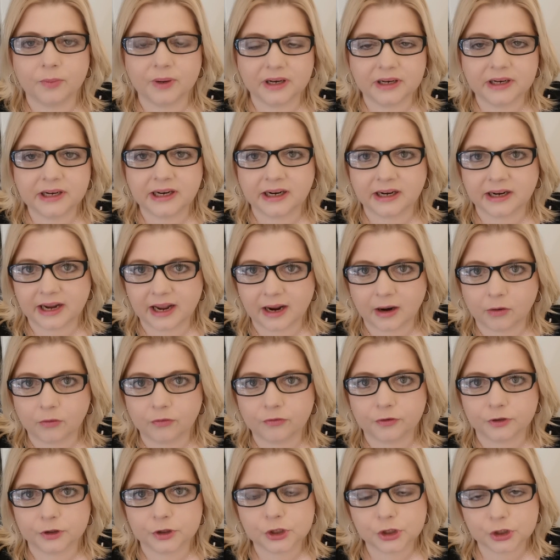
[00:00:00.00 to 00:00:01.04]
been here now
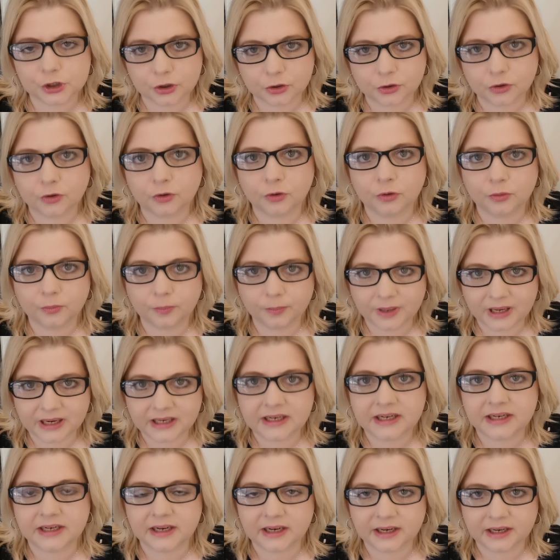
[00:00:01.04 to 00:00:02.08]
for so
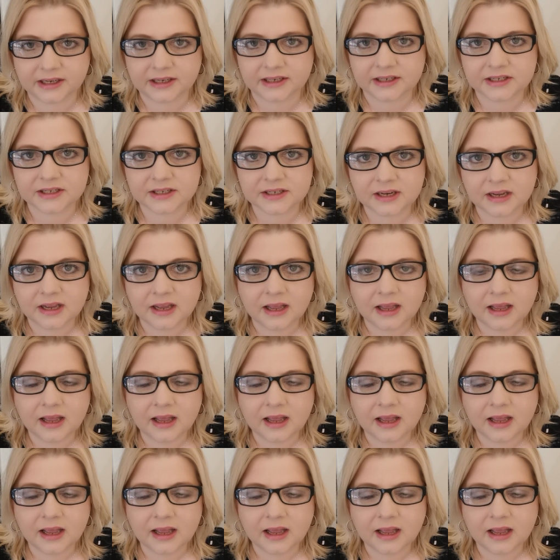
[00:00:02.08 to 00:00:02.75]
many years.